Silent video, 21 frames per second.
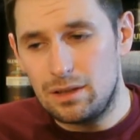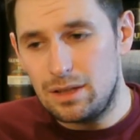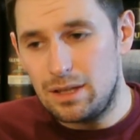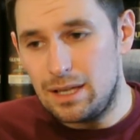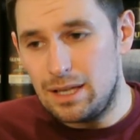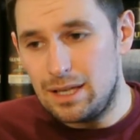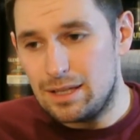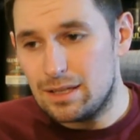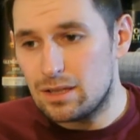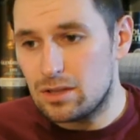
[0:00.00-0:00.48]

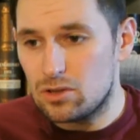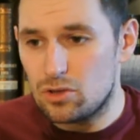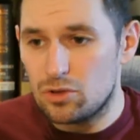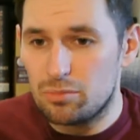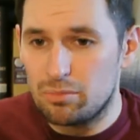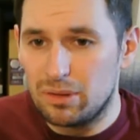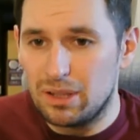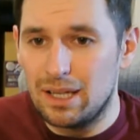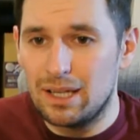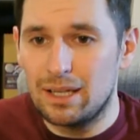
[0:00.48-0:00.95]
It's
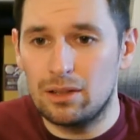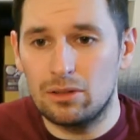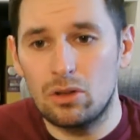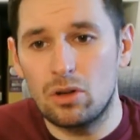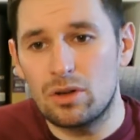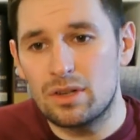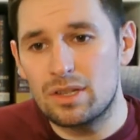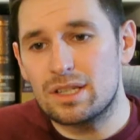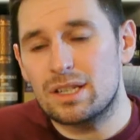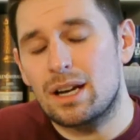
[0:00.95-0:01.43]
just playing
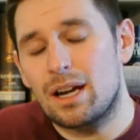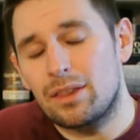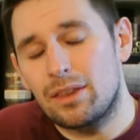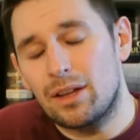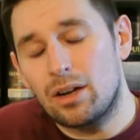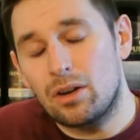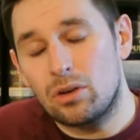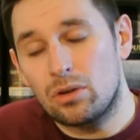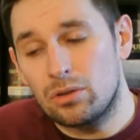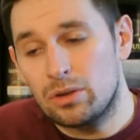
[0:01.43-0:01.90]
alongside
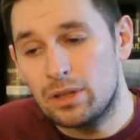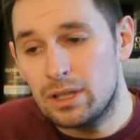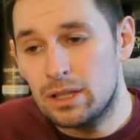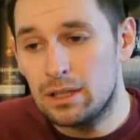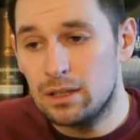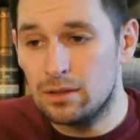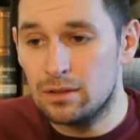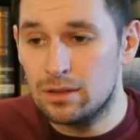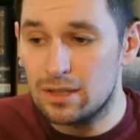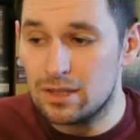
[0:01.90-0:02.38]
that
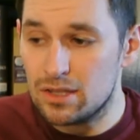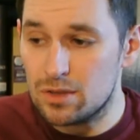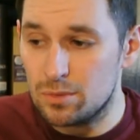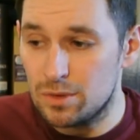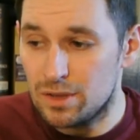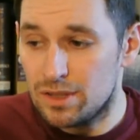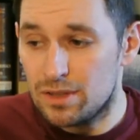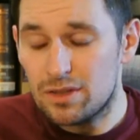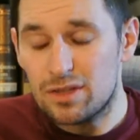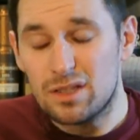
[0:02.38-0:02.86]
honey and that
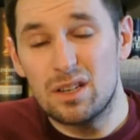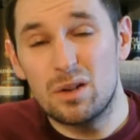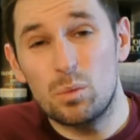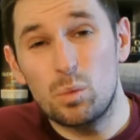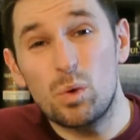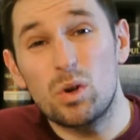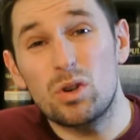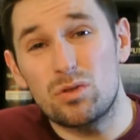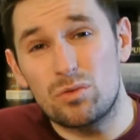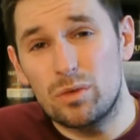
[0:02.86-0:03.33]
sweetness, and it
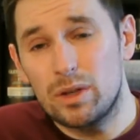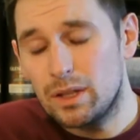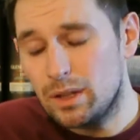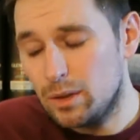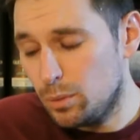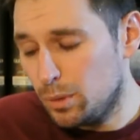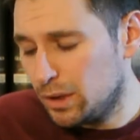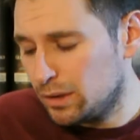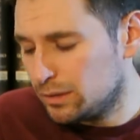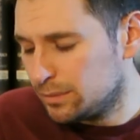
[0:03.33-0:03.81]
works really
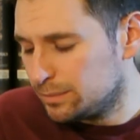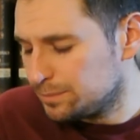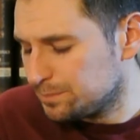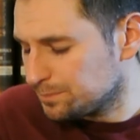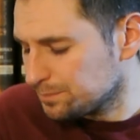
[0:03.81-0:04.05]
well.